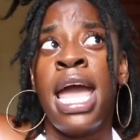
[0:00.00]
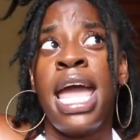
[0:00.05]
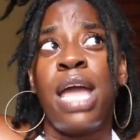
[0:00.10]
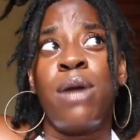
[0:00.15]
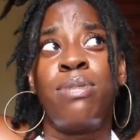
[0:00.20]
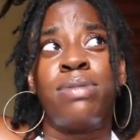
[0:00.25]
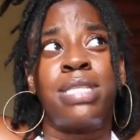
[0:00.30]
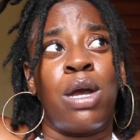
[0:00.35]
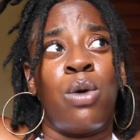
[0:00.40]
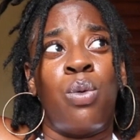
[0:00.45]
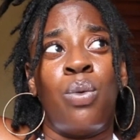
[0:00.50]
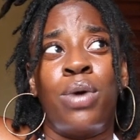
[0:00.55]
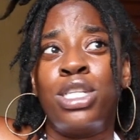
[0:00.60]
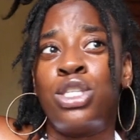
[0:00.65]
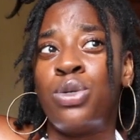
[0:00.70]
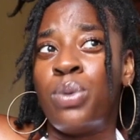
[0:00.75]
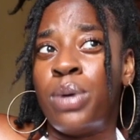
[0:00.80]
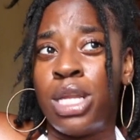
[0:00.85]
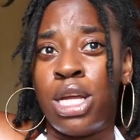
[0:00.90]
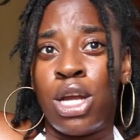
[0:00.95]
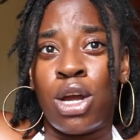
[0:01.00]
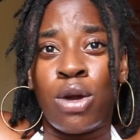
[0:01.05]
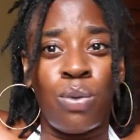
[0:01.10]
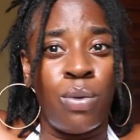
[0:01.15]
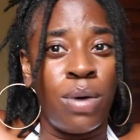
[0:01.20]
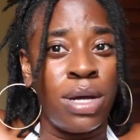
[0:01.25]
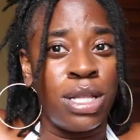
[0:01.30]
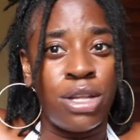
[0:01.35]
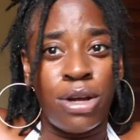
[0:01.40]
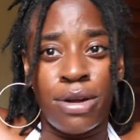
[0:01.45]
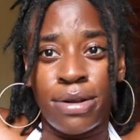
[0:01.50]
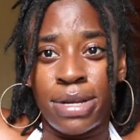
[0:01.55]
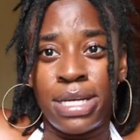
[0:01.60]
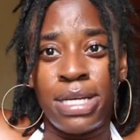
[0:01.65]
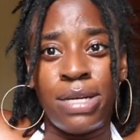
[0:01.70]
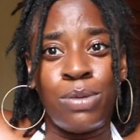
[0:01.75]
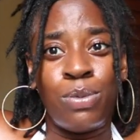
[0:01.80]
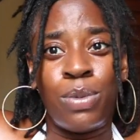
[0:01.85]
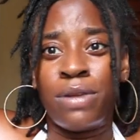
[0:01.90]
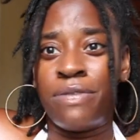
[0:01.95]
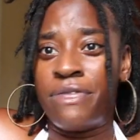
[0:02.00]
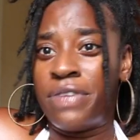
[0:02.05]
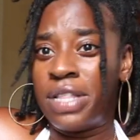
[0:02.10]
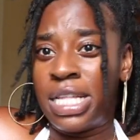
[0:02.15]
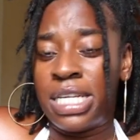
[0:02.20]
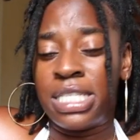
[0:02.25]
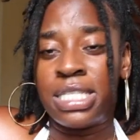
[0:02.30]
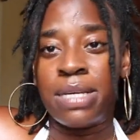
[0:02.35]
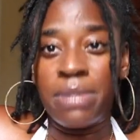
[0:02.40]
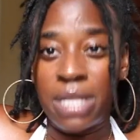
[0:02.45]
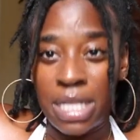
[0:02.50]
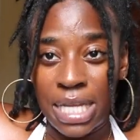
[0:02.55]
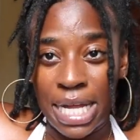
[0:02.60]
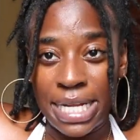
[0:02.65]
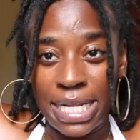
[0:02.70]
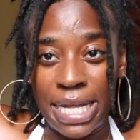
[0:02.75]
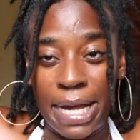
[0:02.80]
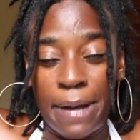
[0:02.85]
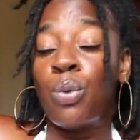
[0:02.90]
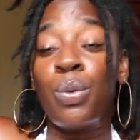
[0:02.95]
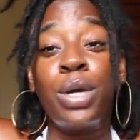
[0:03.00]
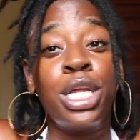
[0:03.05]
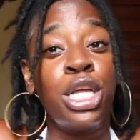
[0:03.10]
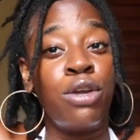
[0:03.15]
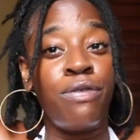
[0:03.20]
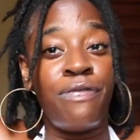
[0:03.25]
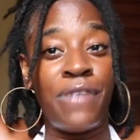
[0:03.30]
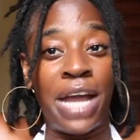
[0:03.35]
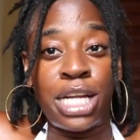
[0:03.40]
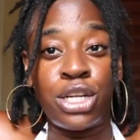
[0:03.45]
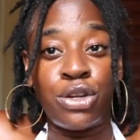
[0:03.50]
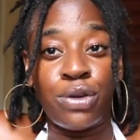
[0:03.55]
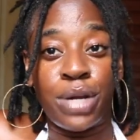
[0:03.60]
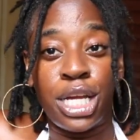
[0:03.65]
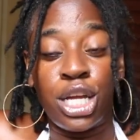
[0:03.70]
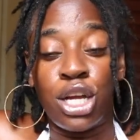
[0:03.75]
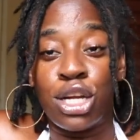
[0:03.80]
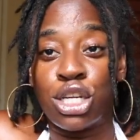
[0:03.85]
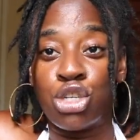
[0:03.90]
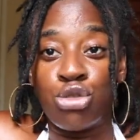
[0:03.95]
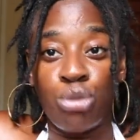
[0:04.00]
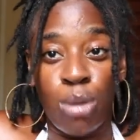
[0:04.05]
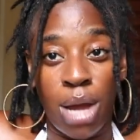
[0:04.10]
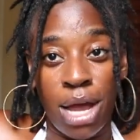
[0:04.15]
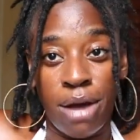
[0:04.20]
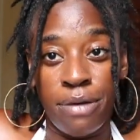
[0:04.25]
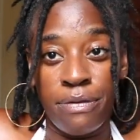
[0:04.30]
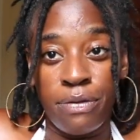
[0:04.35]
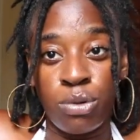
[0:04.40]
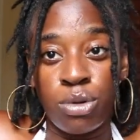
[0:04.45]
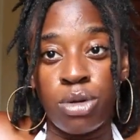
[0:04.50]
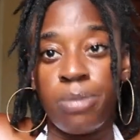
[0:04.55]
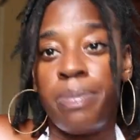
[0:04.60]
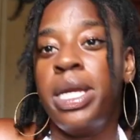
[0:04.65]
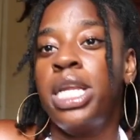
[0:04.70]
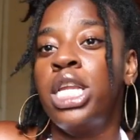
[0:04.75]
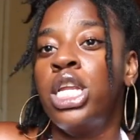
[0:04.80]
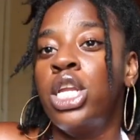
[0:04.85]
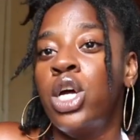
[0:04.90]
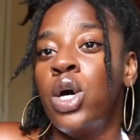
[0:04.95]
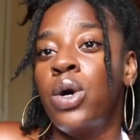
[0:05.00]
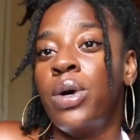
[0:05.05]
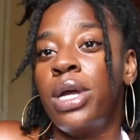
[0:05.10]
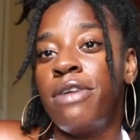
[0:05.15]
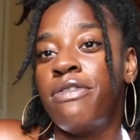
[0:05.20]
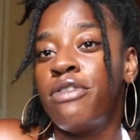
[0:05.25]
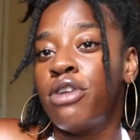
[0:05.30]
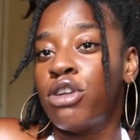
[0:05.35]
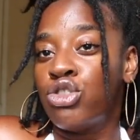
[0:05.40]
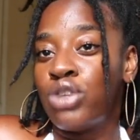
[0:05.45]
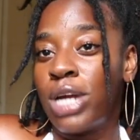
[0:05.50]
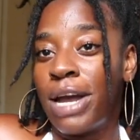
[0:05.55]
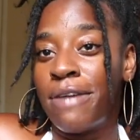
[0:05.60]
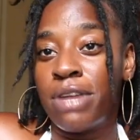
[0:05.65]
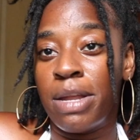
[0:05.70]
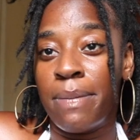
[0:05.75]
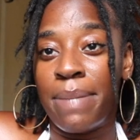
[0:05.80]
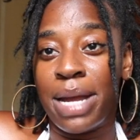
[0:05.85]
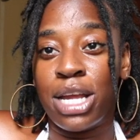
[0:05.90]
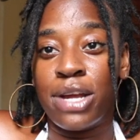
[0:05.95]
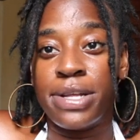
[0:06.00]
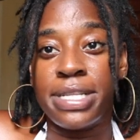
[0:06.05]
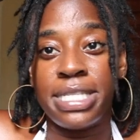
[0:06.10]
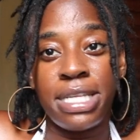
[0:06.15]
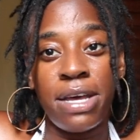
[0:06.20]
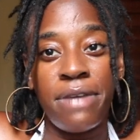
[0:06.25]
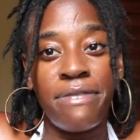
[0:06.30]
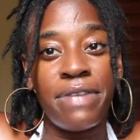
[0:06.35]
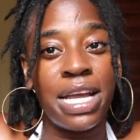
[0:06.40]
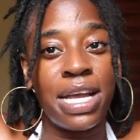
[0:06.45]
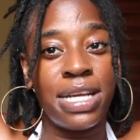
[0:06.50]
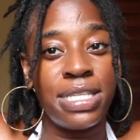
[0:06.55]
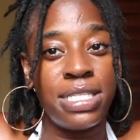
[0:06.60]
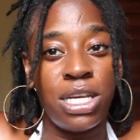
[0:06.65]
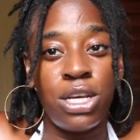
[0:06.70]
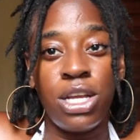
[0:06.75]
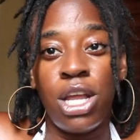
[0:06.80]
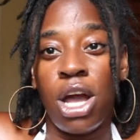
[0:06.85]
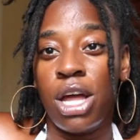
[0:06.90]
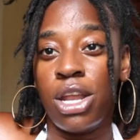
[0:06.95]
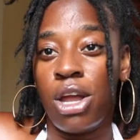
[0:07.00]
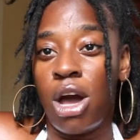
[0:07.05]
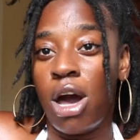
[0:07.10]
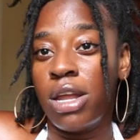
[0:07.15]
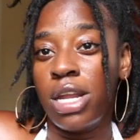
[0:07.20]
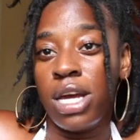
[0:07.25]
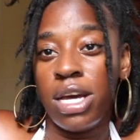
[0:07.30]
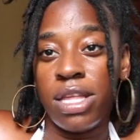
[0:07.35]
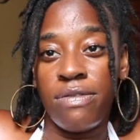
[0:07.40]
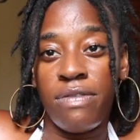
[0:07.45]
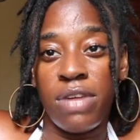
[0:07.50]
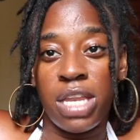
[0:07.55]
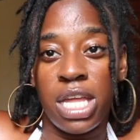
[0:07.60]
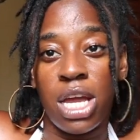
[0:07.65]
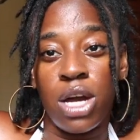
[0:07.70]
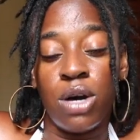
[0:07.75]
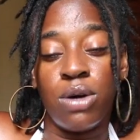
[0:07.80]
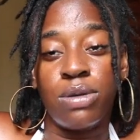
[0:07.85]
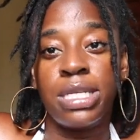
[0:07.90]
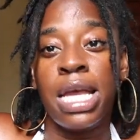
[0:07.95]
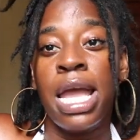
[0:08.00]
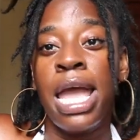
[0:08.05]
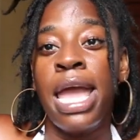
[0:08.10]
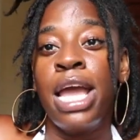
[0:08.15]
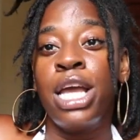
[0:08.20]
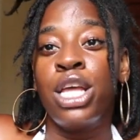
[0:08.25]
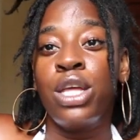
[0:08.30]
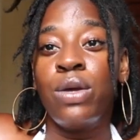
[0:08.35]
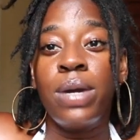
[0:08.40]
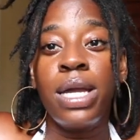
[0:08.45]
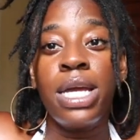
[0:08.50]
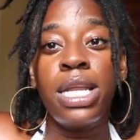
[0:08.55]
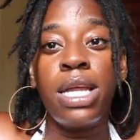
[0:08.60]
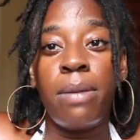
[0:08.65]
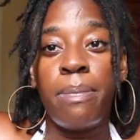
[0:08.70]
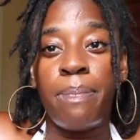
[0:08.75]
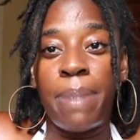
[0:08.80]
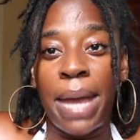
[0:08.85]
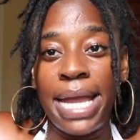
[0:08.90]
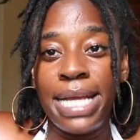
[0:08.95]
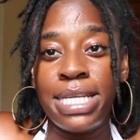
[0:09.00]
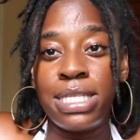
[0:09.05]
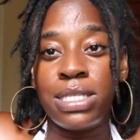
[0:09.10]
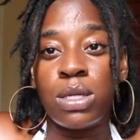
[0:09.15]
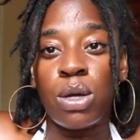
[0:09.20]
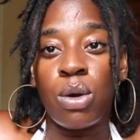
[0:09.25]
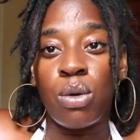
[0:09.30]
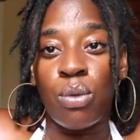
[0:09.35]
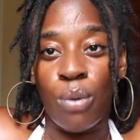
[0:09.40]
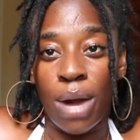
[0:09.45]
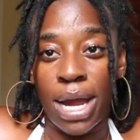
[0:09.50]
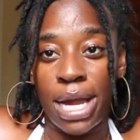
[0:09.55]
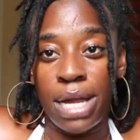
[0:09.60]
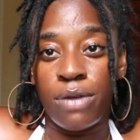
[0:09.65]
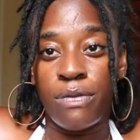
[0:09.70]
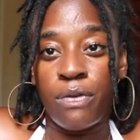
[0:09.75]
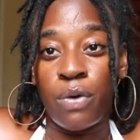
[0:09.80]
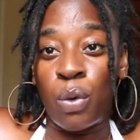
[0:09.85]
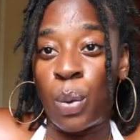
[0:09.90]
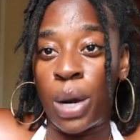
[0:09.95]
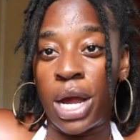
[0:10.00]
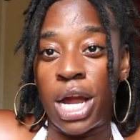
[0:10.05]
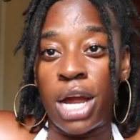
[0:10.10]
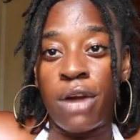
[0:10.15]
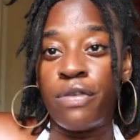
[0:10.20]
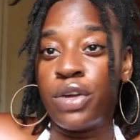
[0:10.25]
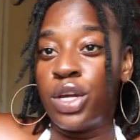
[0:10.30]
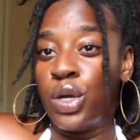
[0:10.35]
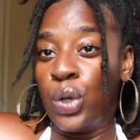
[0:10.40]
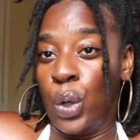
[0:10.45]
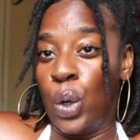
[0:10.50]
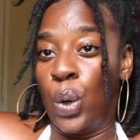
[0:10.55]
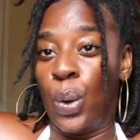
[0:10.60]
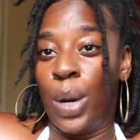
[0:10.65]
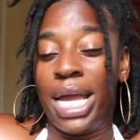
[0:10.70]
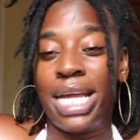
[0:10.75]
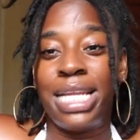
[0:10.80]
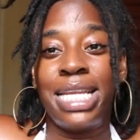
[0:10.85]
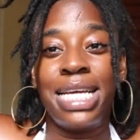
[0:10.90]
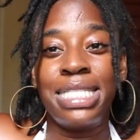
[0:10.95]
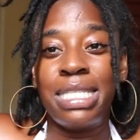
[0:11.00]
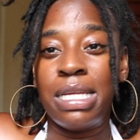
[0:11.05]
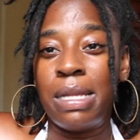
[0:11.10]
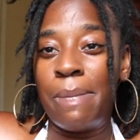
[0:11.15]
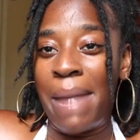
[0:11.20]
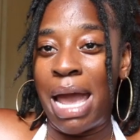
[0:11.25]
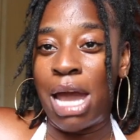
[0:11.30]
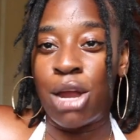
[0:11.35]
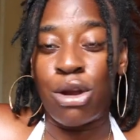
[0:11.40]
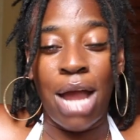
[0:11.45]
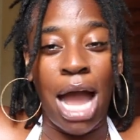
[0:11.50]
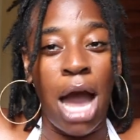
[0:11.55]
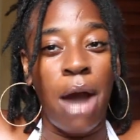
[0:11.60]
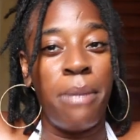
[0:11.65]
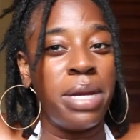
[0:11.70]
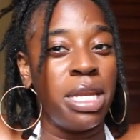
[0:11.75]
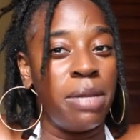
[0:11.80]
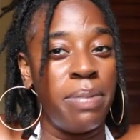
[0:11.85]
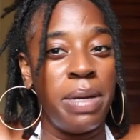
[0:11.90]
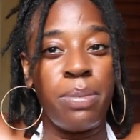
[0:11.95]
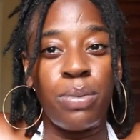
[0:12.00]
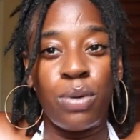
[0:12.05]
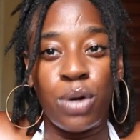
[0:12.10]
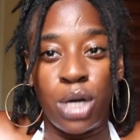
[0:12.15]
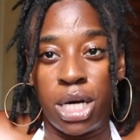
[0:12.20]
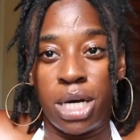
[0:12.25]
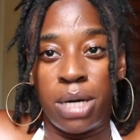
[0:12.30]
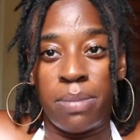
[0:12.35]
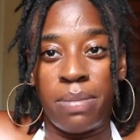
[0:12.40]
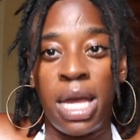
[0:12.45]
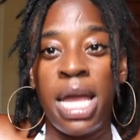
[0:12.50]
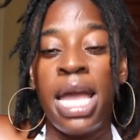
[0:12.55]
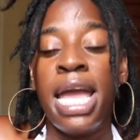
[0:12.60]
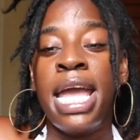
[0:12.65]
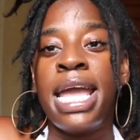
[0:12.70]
It was like 120 or 130, 150, something like that. When you factor in your travel, depending on if you're traveling by yourself, like I tell y'all in all the other videos, you get a base rate for wherever you're going. It doesn't matter how many people come.